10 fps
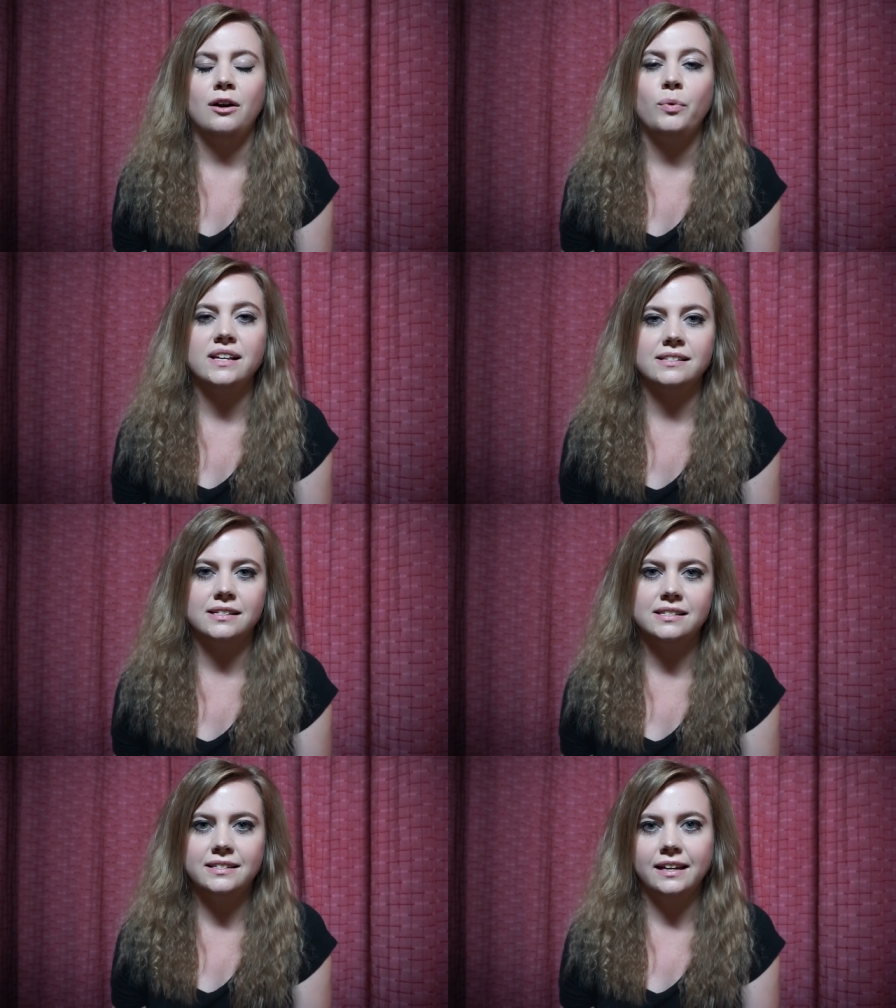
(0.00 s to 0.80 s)
wears a
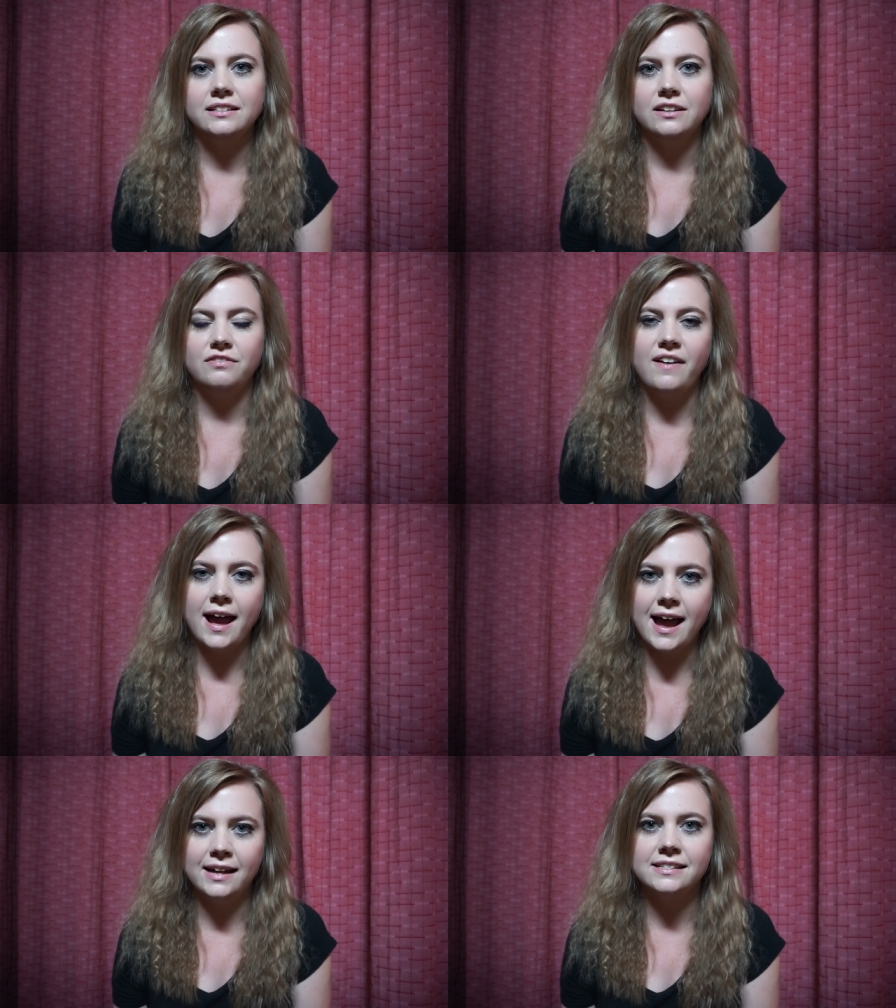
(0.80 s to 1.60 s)
distinctive
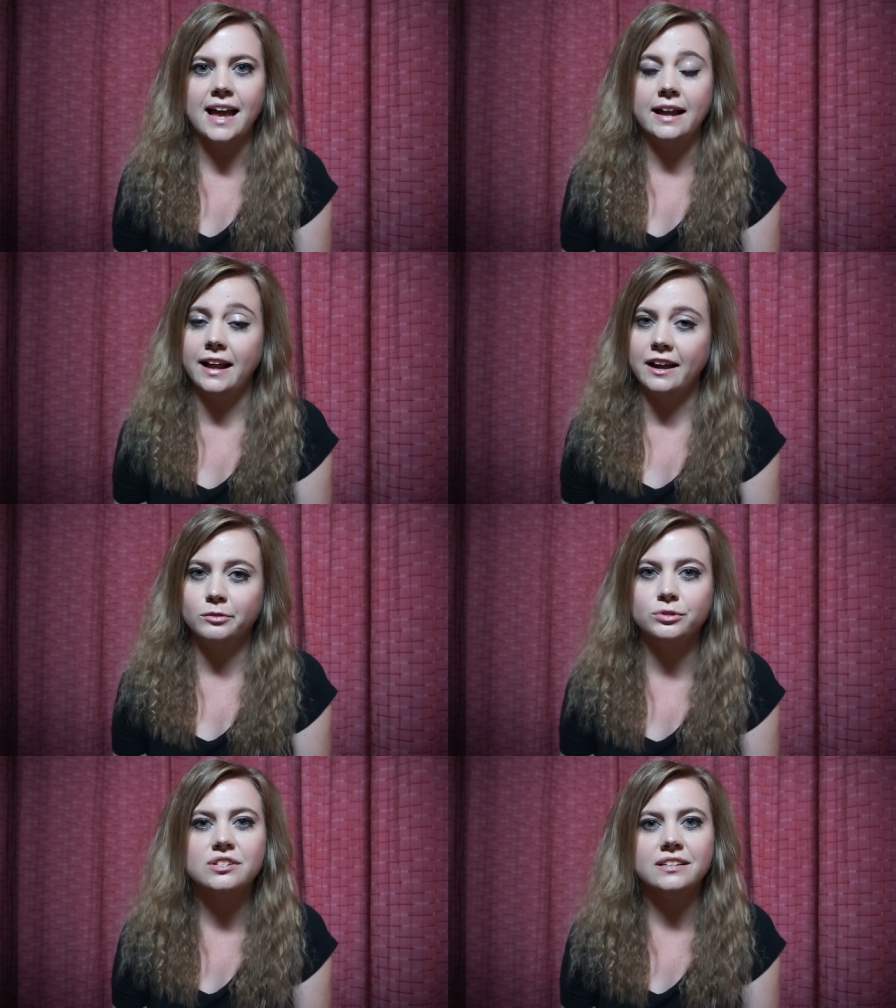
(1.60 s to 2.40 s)
hat and
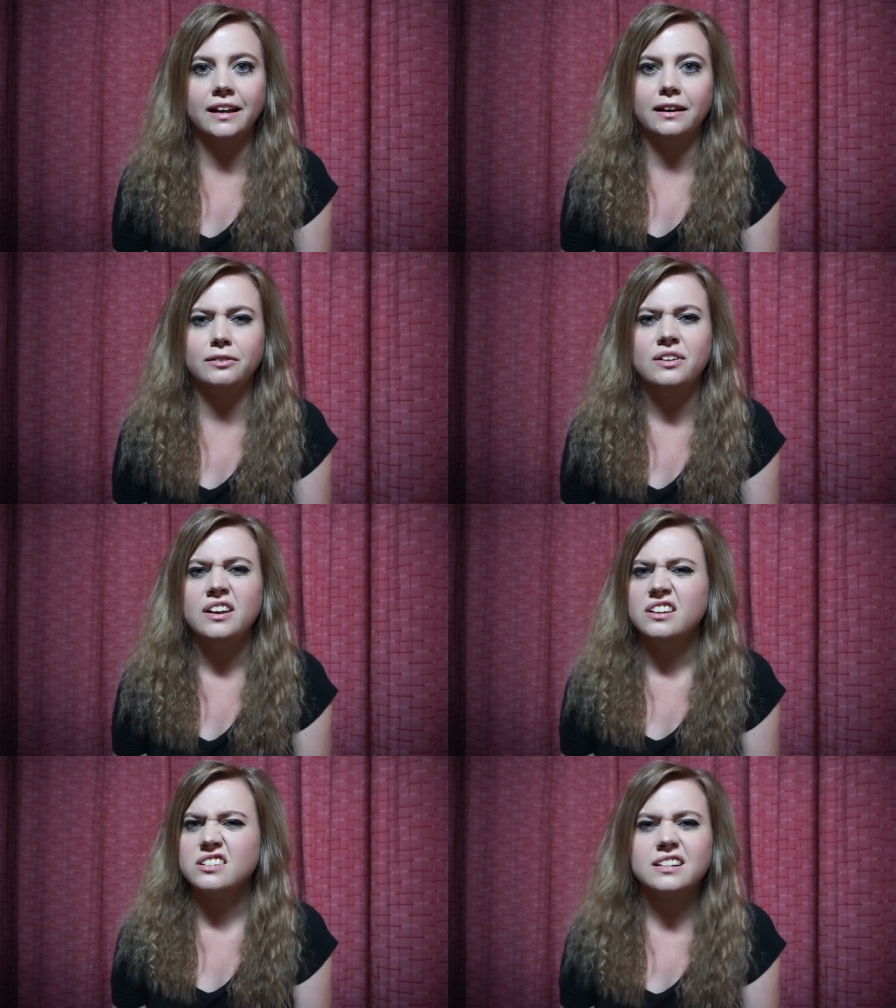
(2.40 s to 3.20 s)
animal
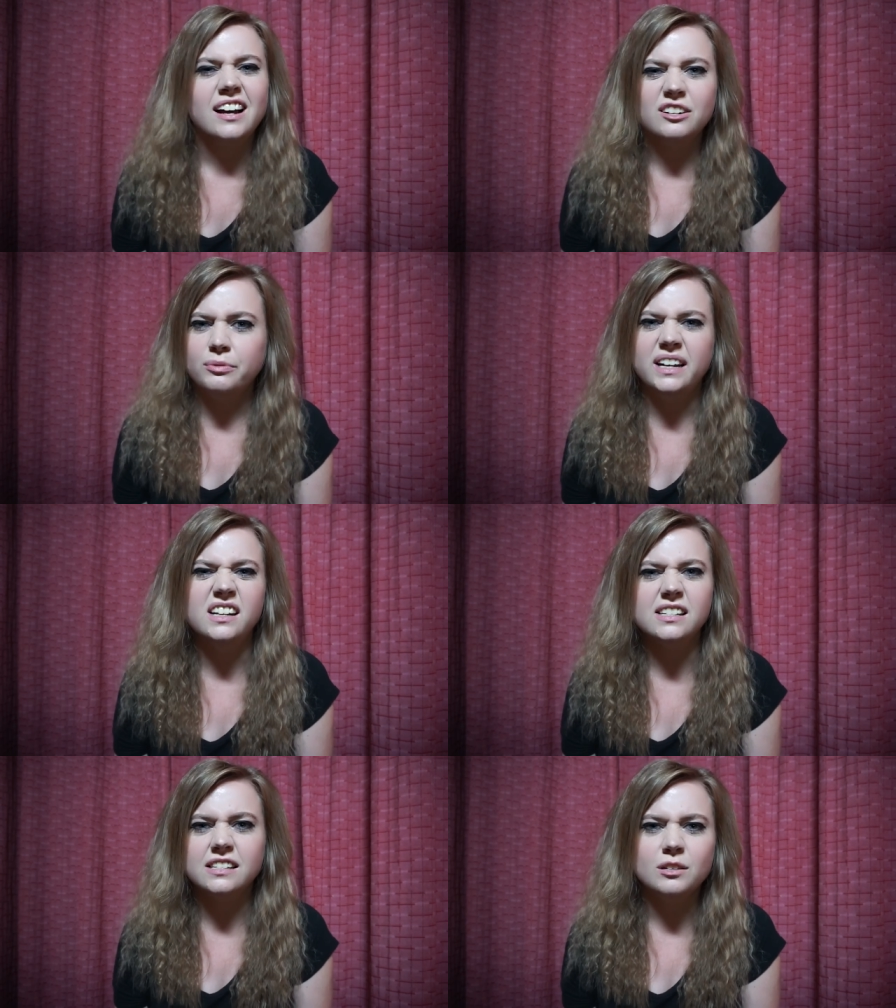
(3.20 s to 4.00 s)
skin, which is kind of
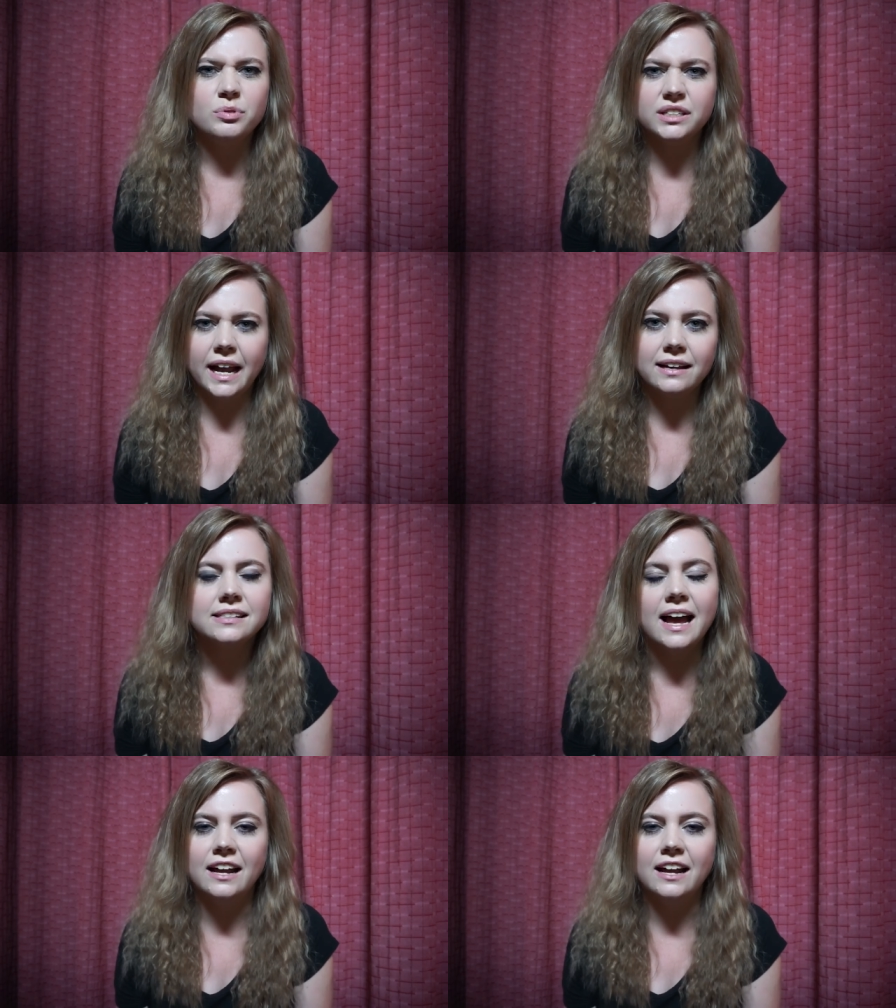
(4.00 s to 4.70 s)
weird since he protects the